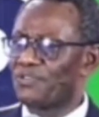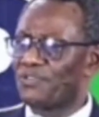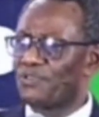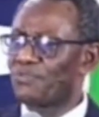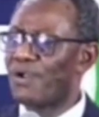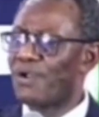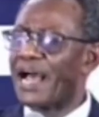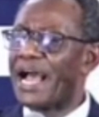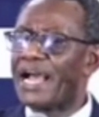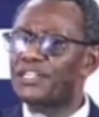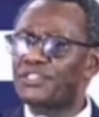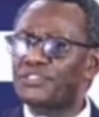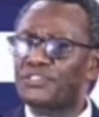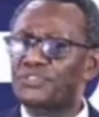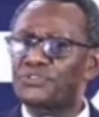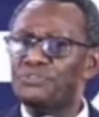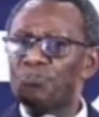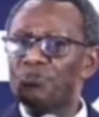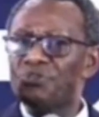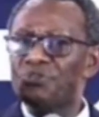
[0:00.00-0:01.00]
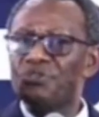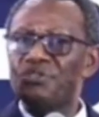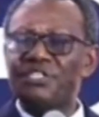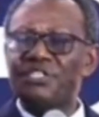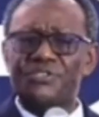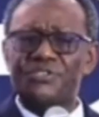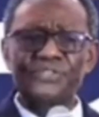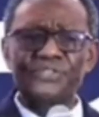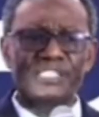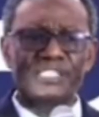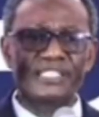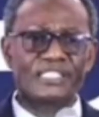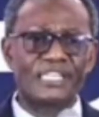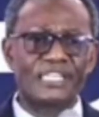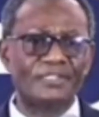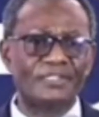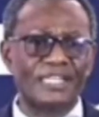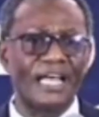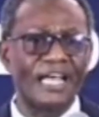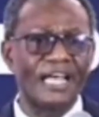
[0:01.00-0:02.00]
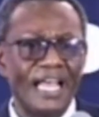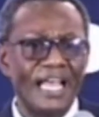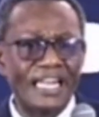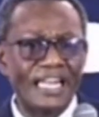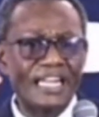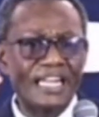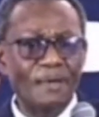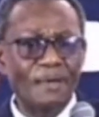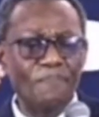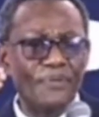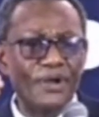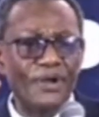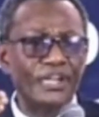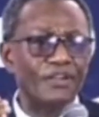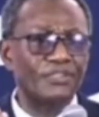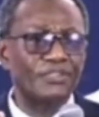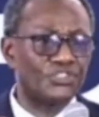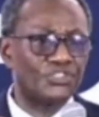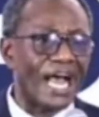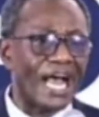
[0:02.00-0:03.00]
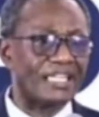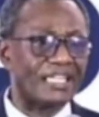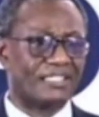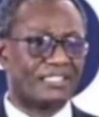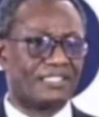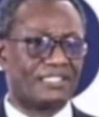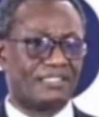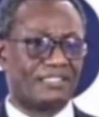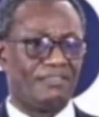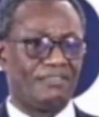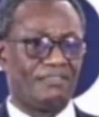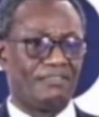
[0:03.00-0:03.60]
You write to institutions outside and they bring your tracts.